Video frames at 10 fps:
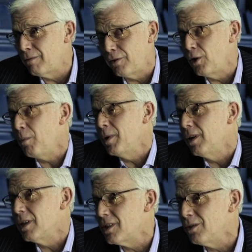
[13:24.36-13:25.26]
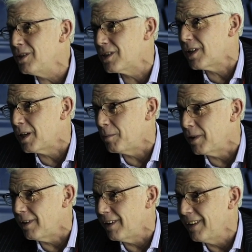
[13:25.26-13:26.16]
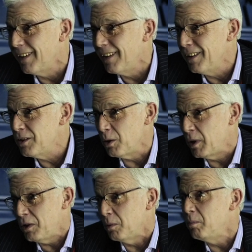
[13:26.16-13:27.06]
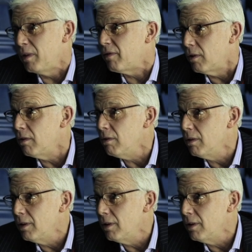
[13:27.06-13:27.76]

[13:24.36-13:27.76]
phenomenal is an understatement. It's not been done before.